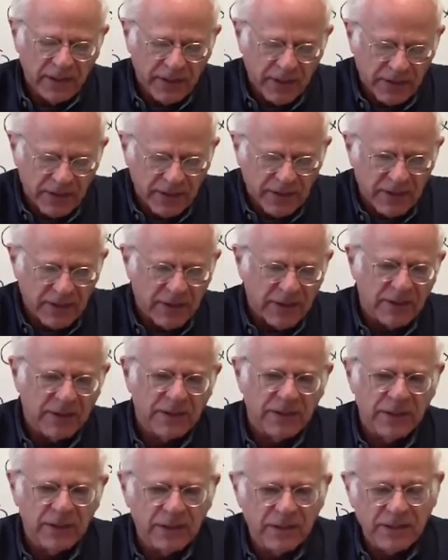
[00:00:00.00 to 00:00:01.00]
this,
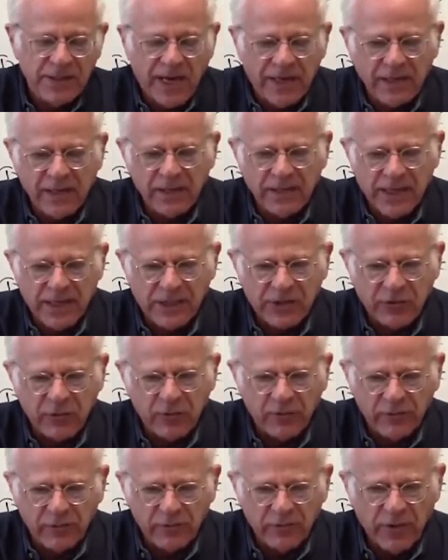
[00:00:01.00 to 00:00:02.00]
this uh, second
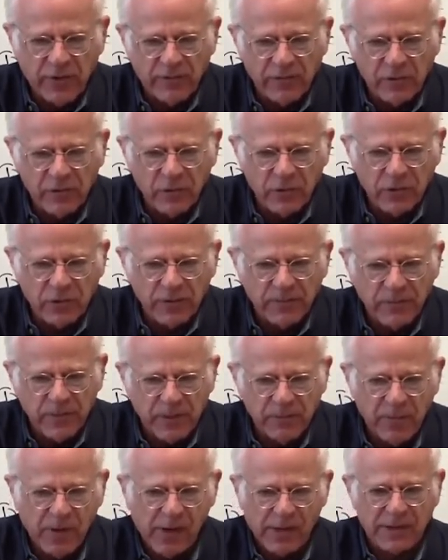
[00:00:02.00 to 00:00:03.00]
Industrial Revolution,
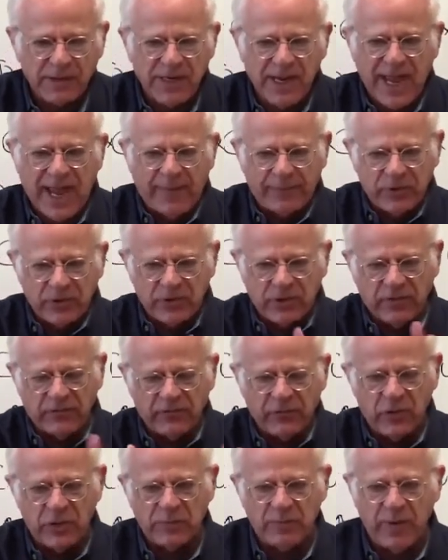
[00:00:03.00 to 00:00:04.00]
Marx captures
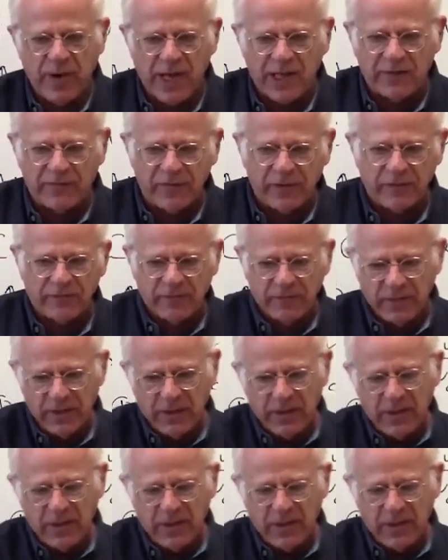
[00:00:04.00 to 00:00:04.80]
the first part of it,